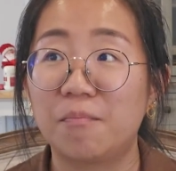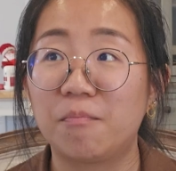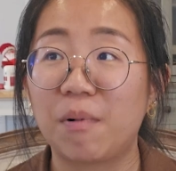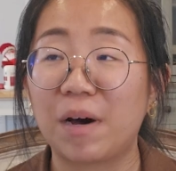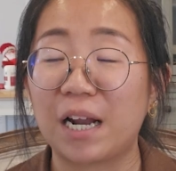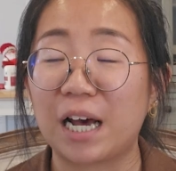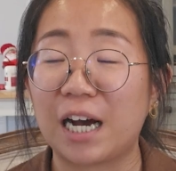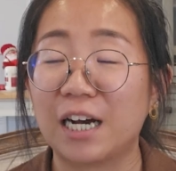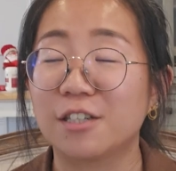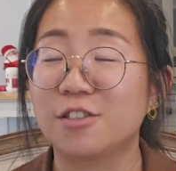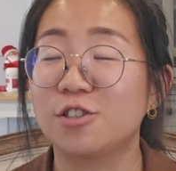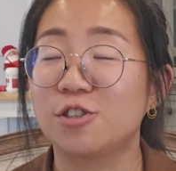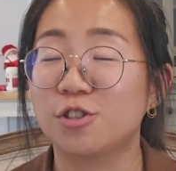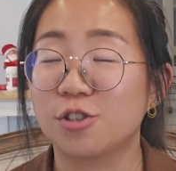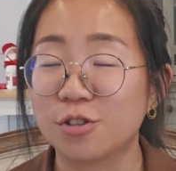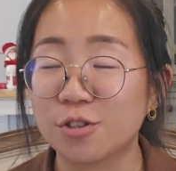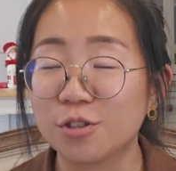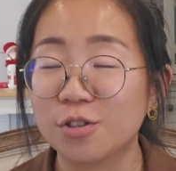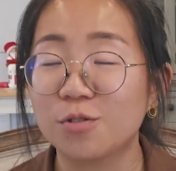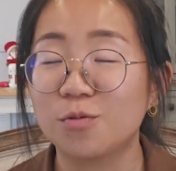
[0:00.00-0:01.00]
but I
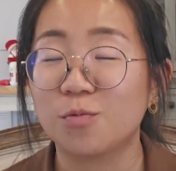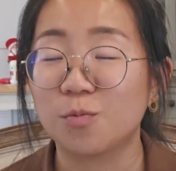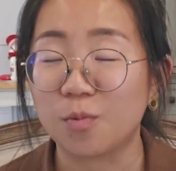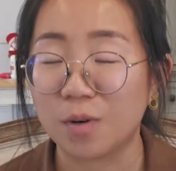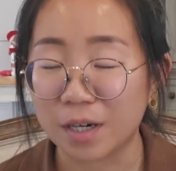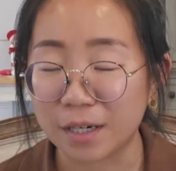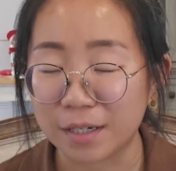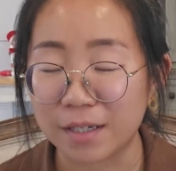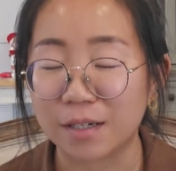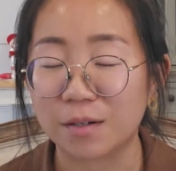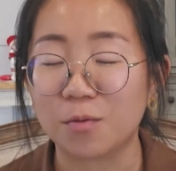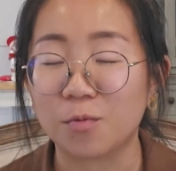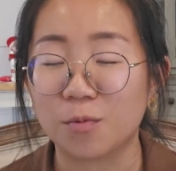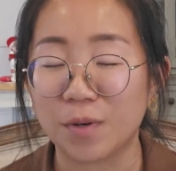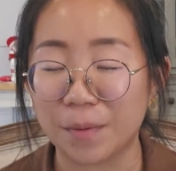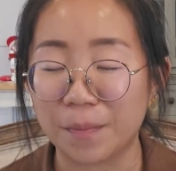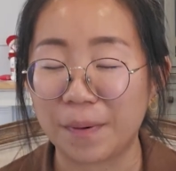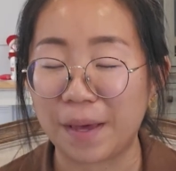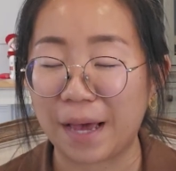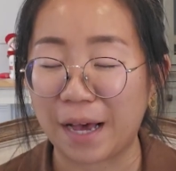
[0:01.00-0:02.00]
do want to
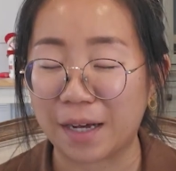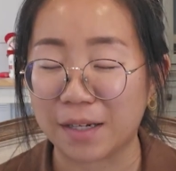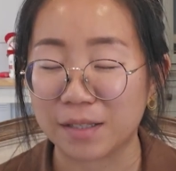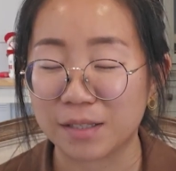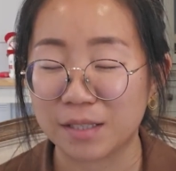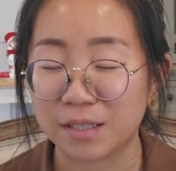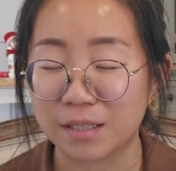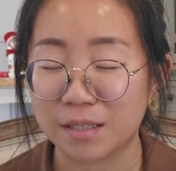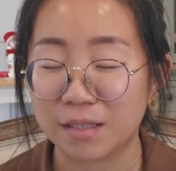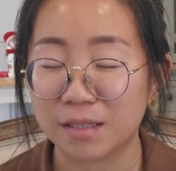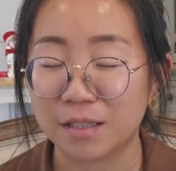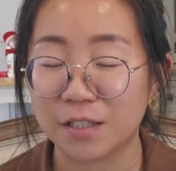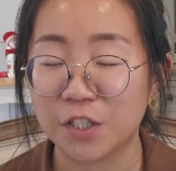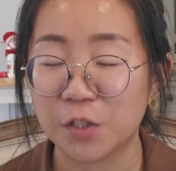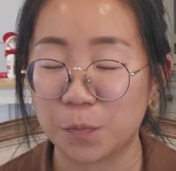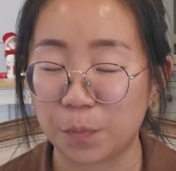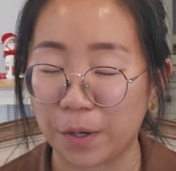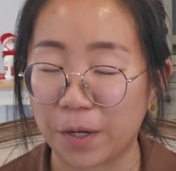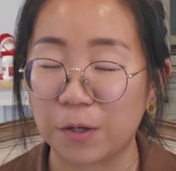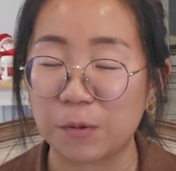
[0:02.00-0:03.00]
whip out
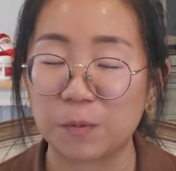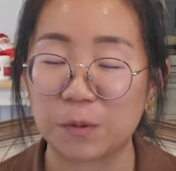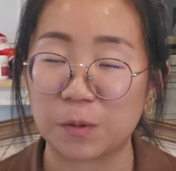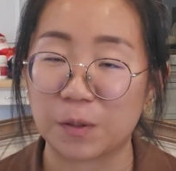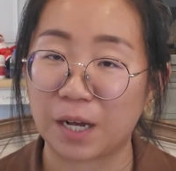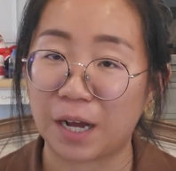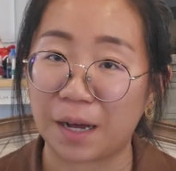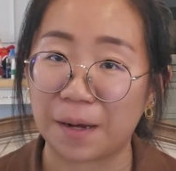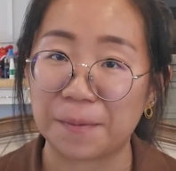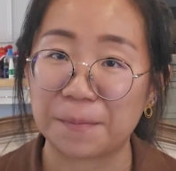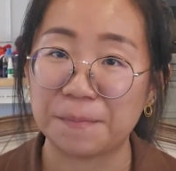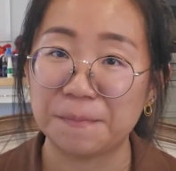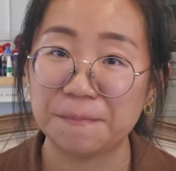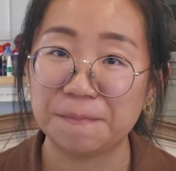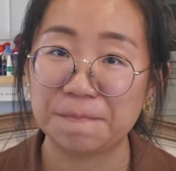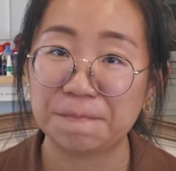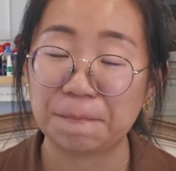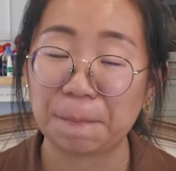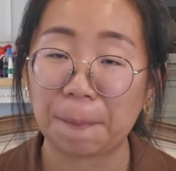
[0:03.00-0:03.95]
Spring Will Come.